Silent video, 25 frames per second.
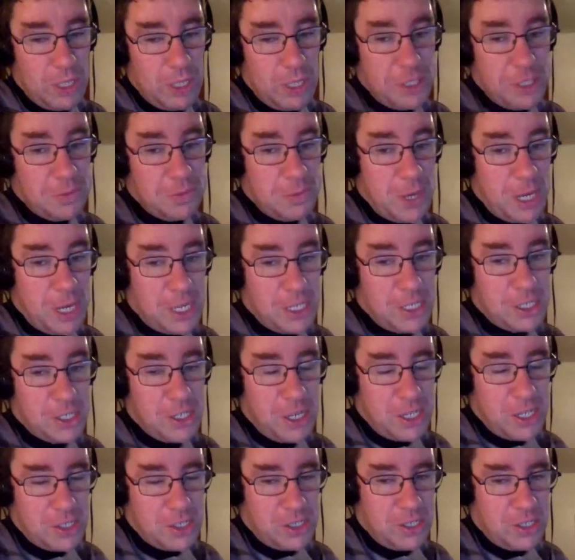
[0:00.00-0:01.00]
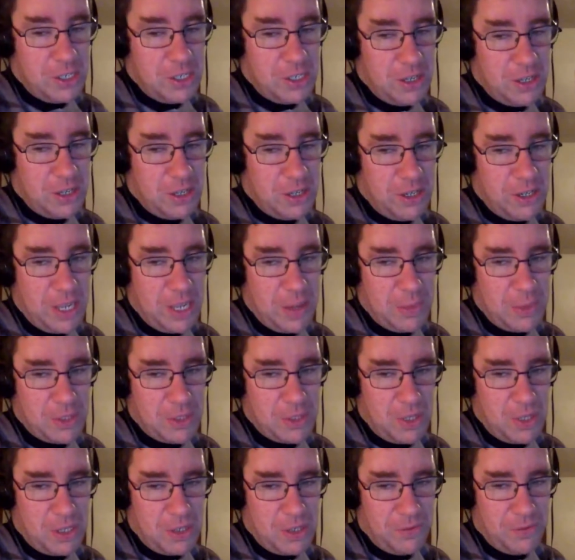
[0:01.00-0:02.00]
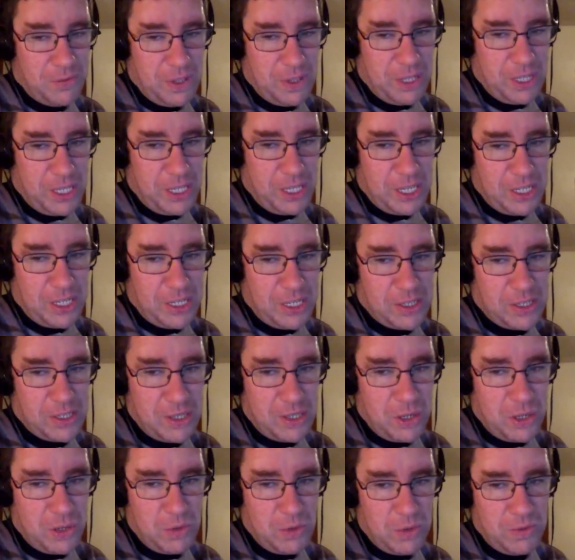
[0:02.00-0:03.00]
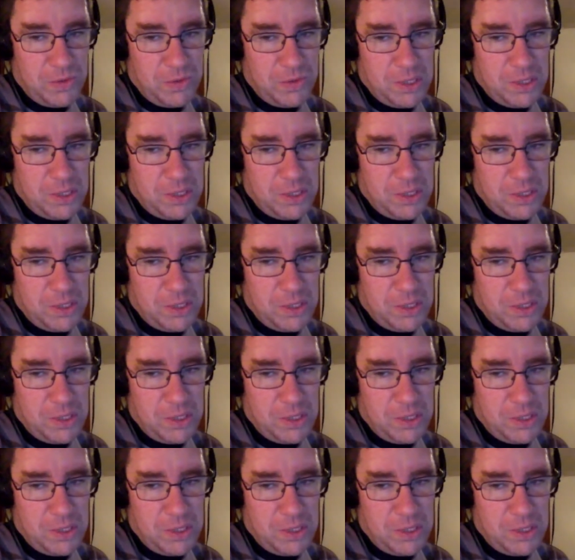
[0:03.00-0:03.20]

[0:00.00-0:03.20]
he's monetized on Amazon affiliate. So